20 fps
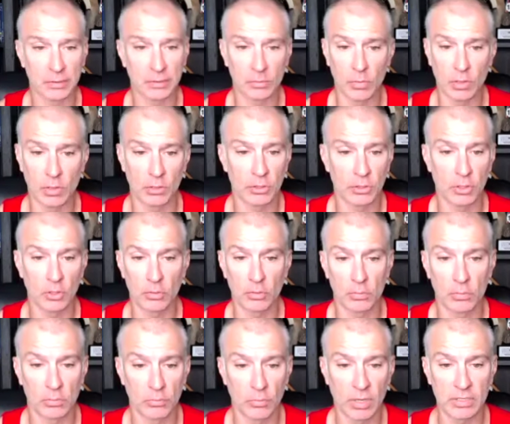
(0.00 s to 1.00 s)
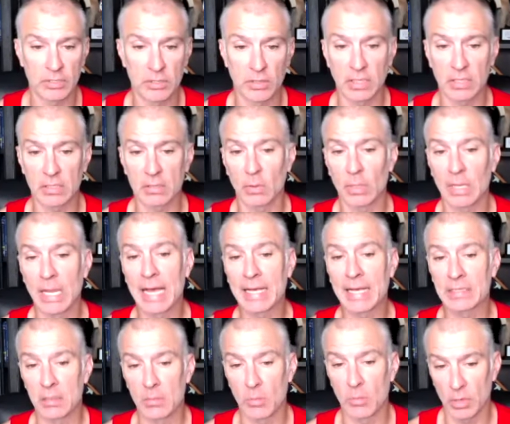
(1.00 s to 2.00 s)
1 or 2, right? So they get to relax
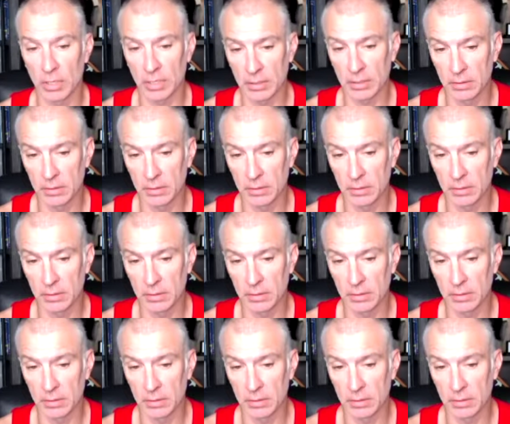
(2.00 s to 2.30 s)
in the morning.